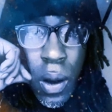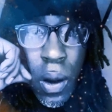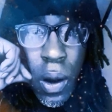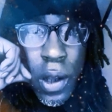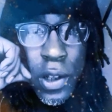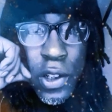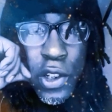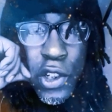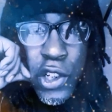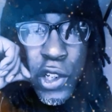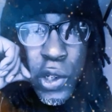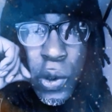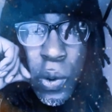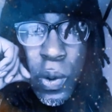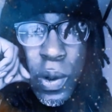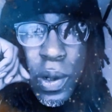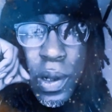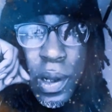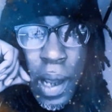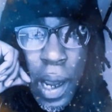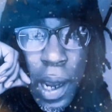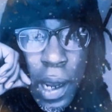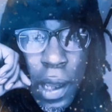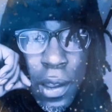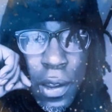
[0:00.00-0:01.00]
On
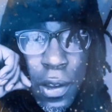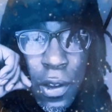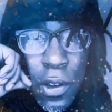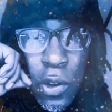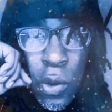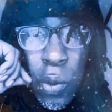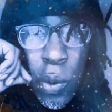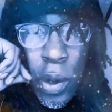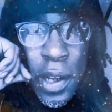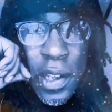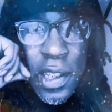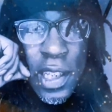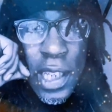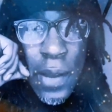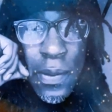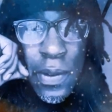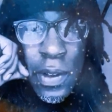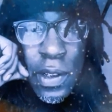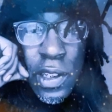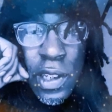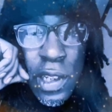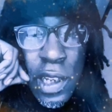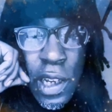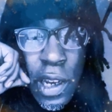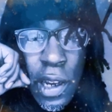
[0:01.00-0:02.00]
June 9,
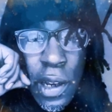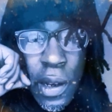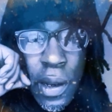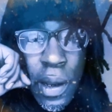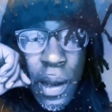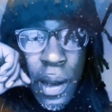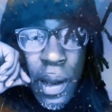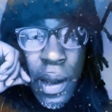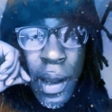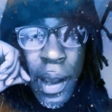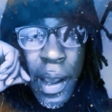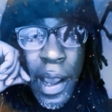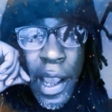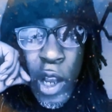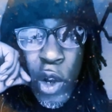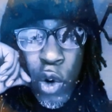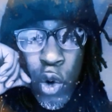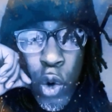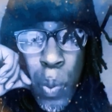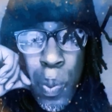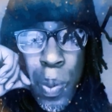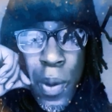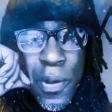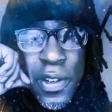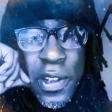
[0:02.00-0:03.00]
2017, a
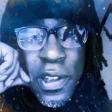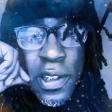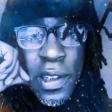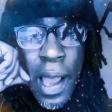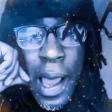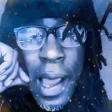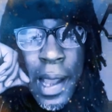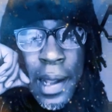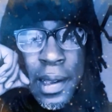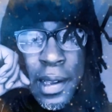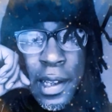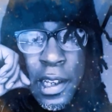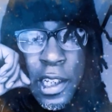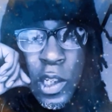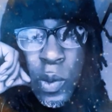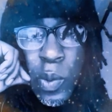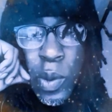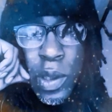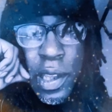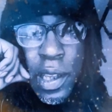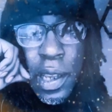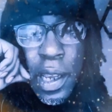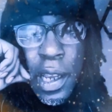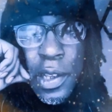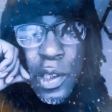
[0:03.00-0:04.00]
group of scientists
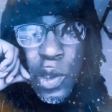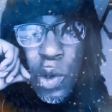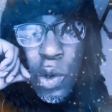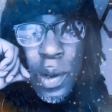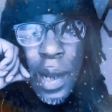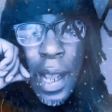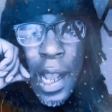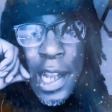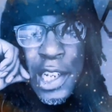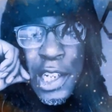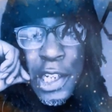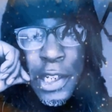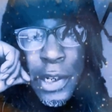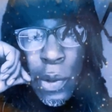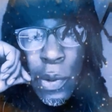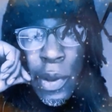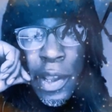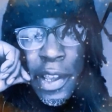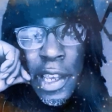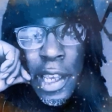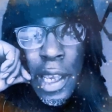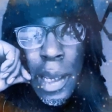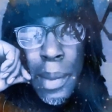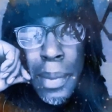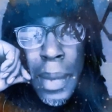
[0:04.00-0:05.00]
with the International
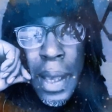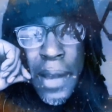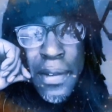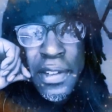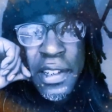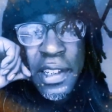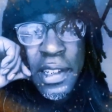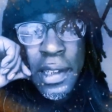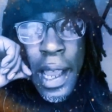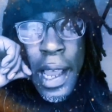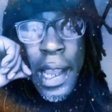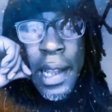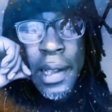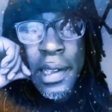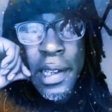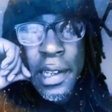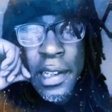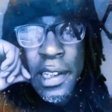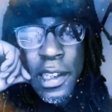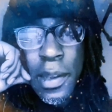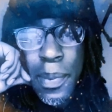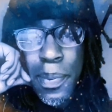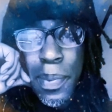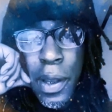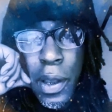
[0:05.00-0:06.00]
EMF
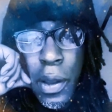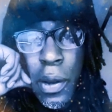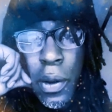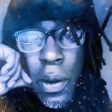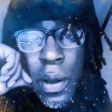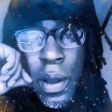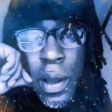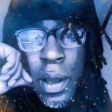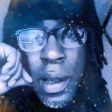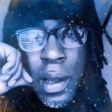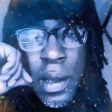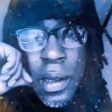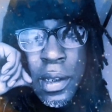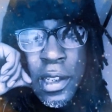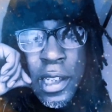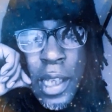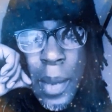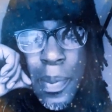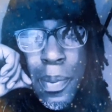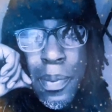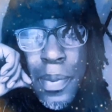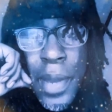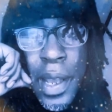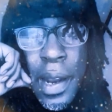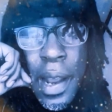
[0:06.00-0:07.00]
Scientists Appeal
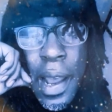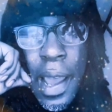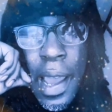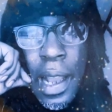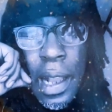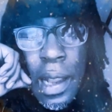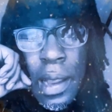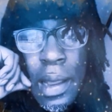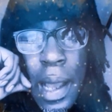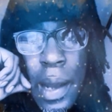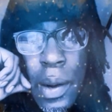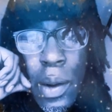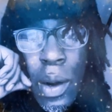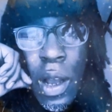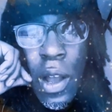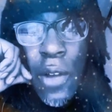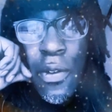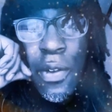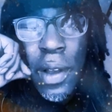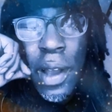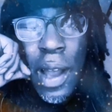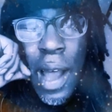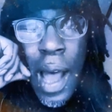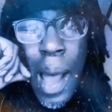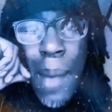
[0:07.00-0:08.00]
submitted a letter
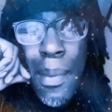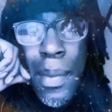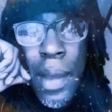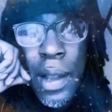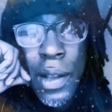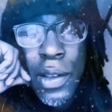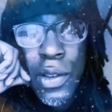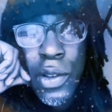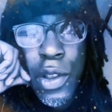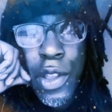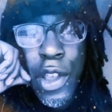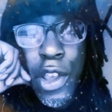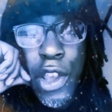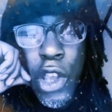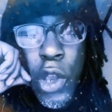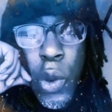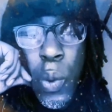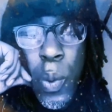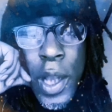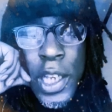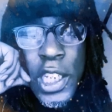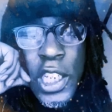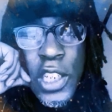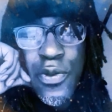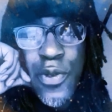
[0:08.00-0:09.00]
of comment to the
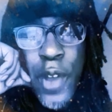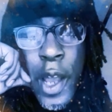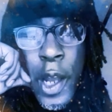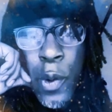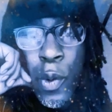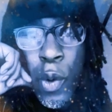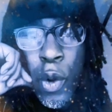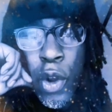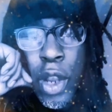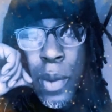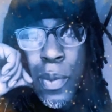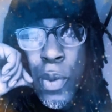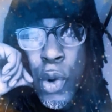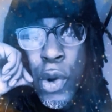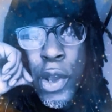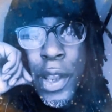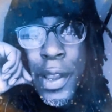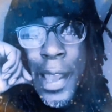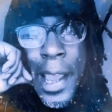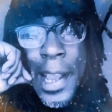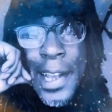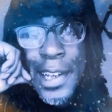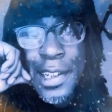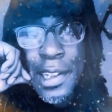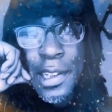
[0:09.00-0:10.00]
U.S. Federal
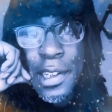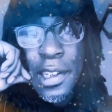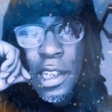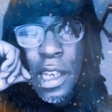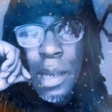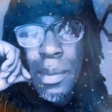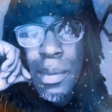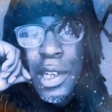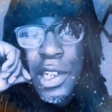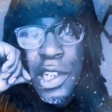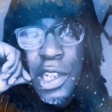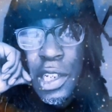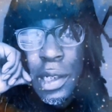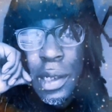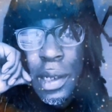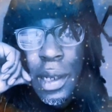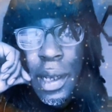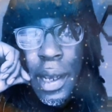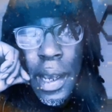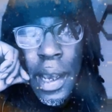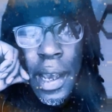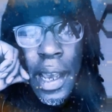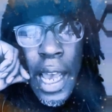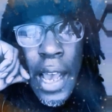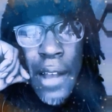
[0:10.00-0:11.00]
Communications Commission,
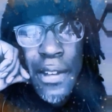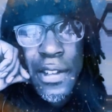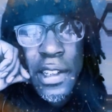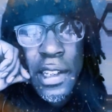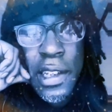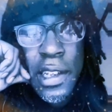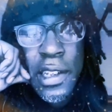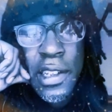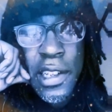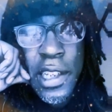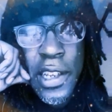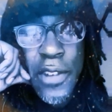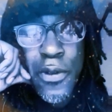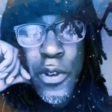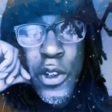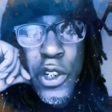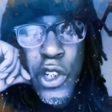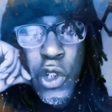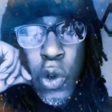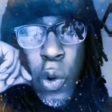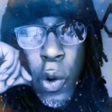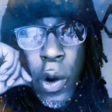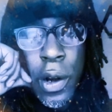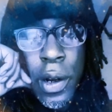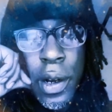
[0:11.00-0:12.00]
FCC for
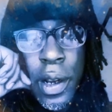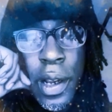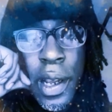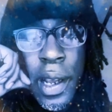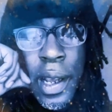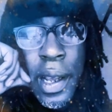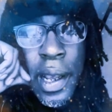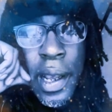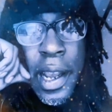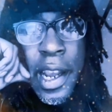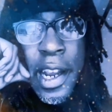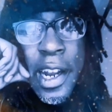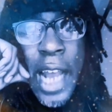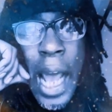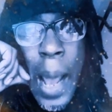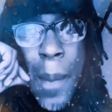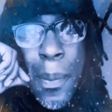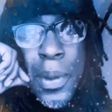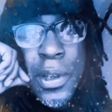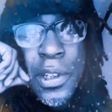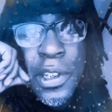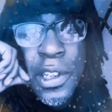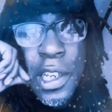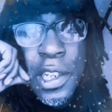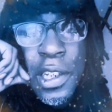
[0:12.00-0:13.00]
short, in
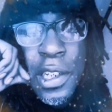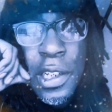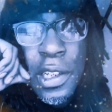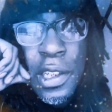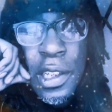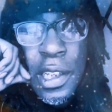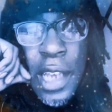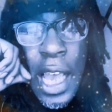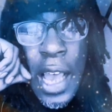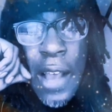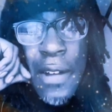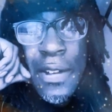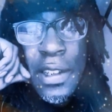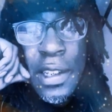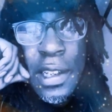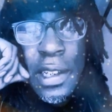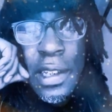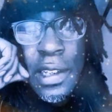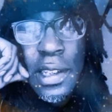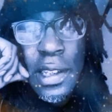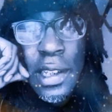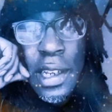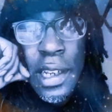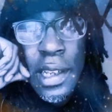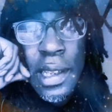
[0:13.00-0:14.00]
opposition to
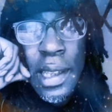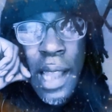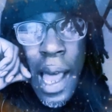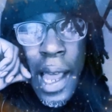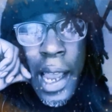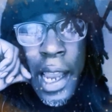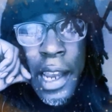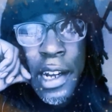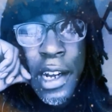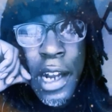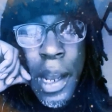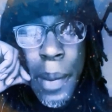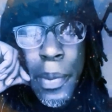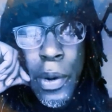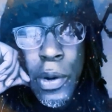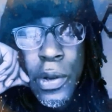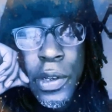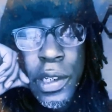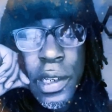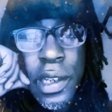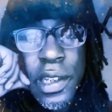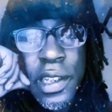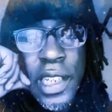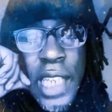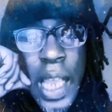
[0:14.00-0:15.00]
FCC docket
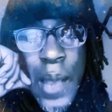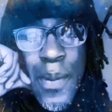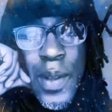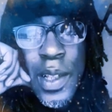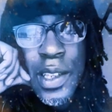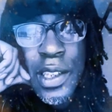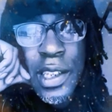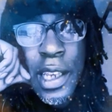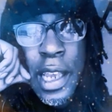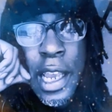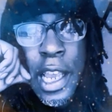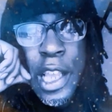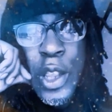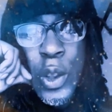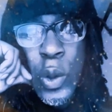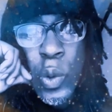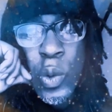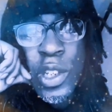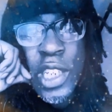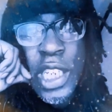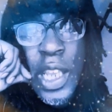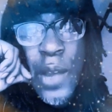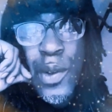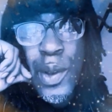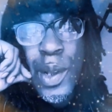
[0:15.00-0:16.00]
numbers 17 through
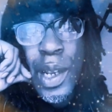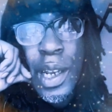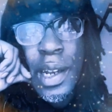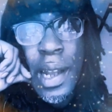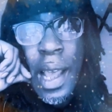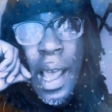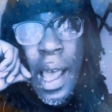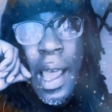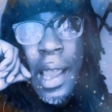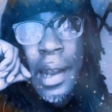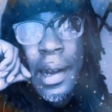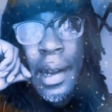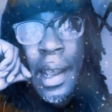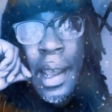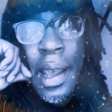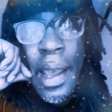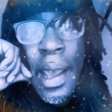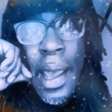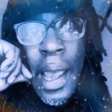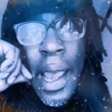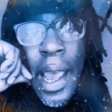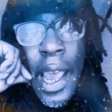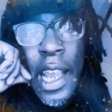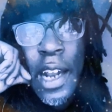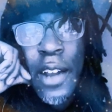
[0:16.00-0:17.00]
79
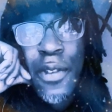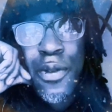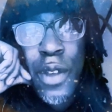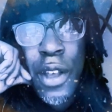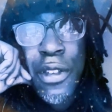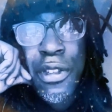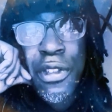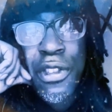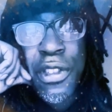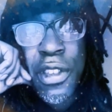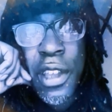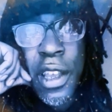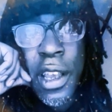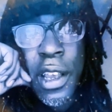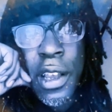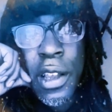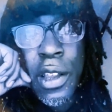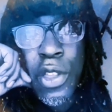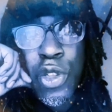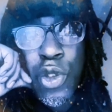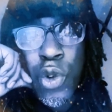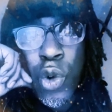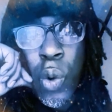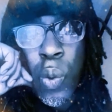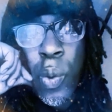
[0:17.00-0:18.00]
and
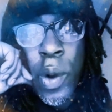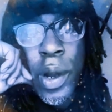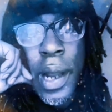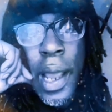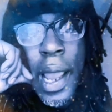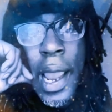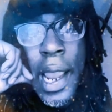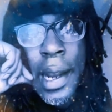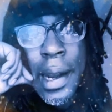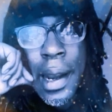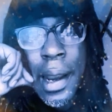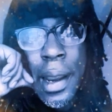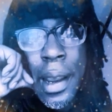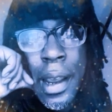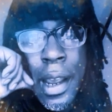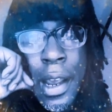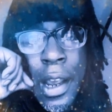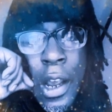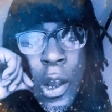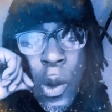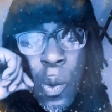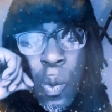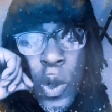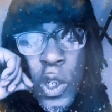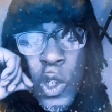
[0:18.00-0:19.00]
15 through 180,
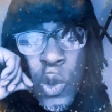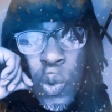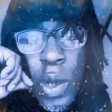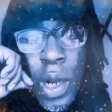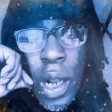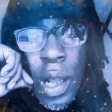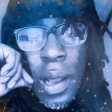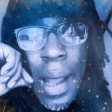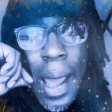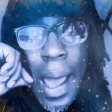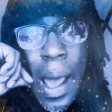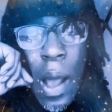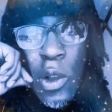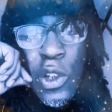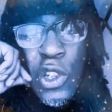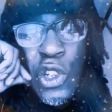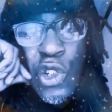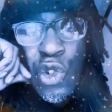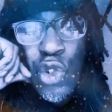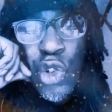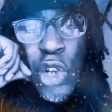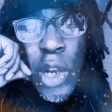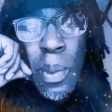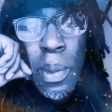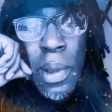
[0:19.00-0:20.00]
which would allow
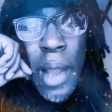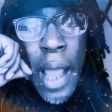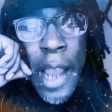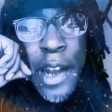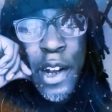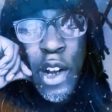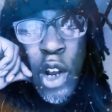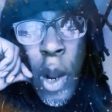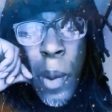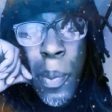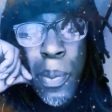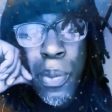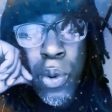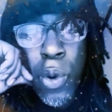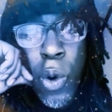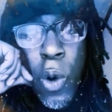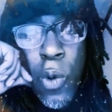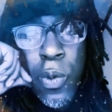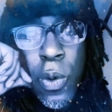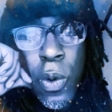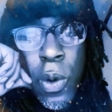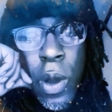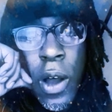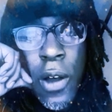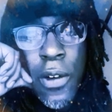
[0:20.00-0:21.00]
streamlined
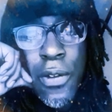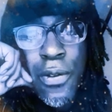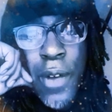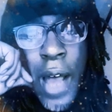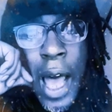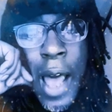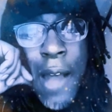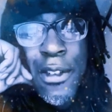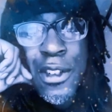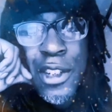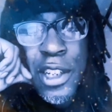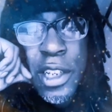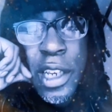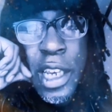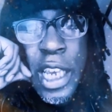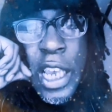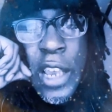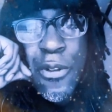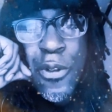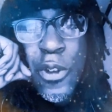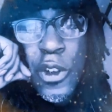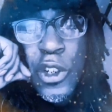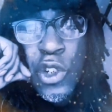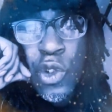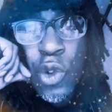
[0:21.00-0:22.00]
approval of 5G
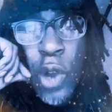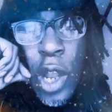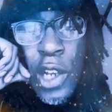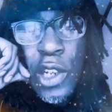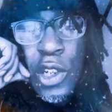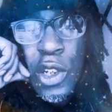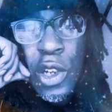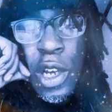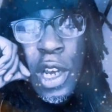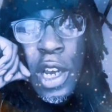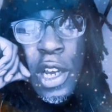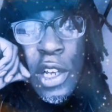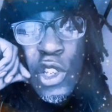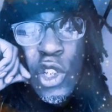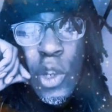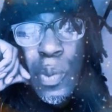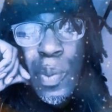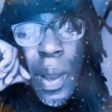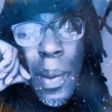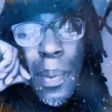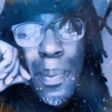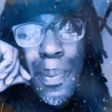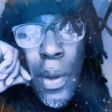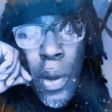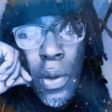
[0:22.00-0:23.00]
infrastructure to
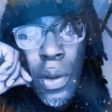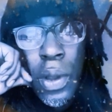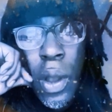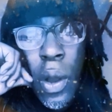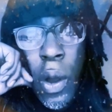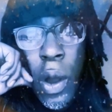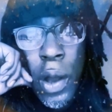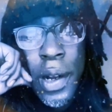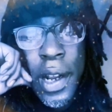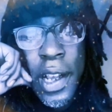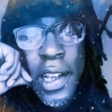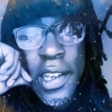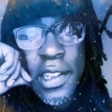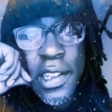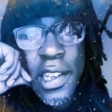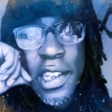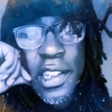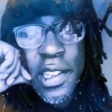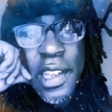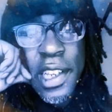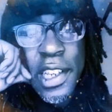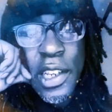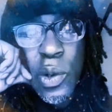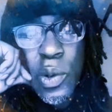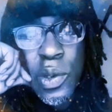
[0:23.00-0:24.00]
be built on
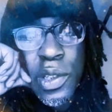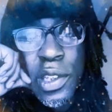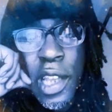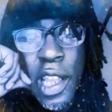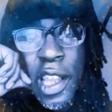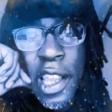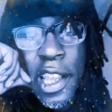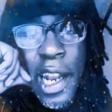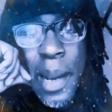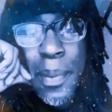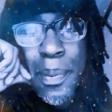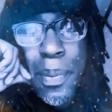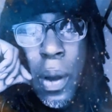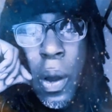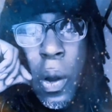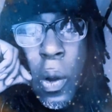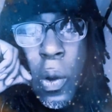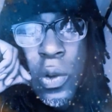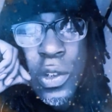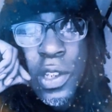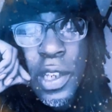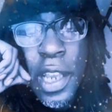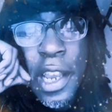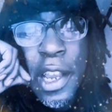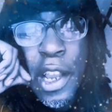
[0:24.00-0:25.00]
existing utility
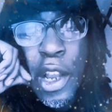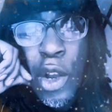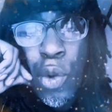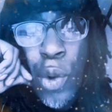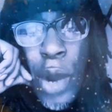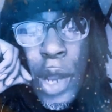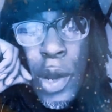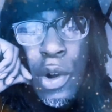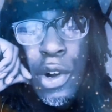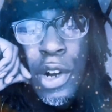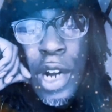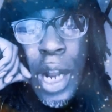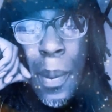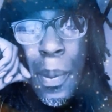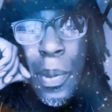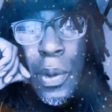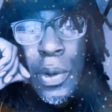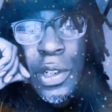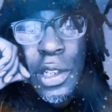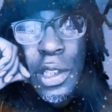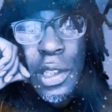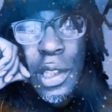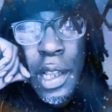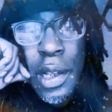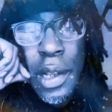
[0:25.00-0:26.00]
poles in greater
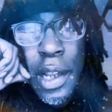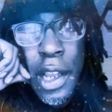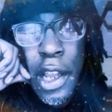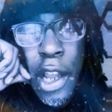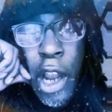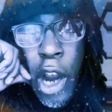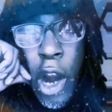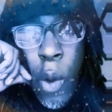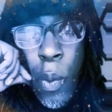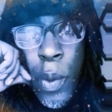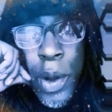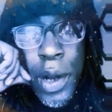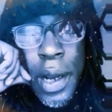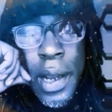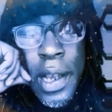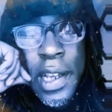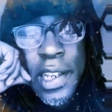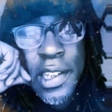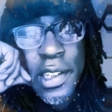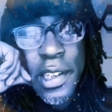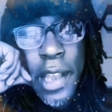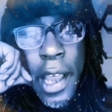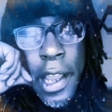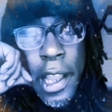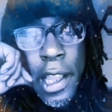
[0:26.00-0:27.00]
numbers than the current
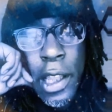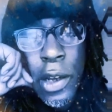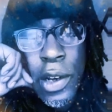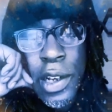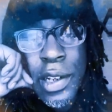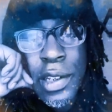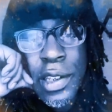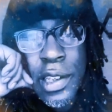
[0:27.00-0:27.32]
cellular